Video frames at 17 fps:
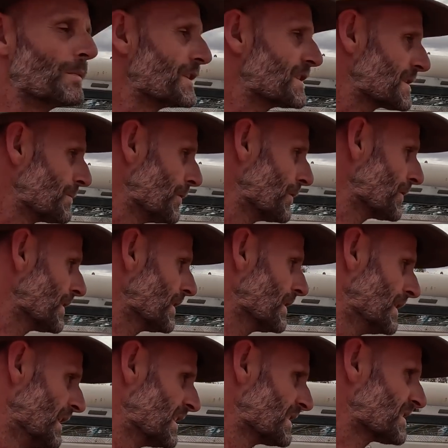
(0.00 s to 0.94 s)
bit smoother,
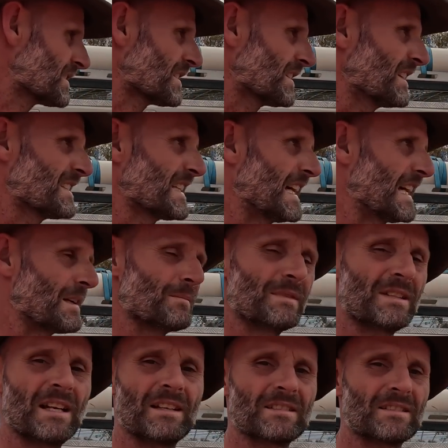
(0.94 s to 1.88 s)
just going to take
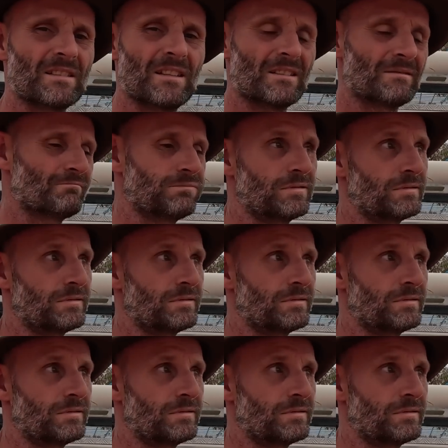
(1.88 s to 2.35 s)
them down to, I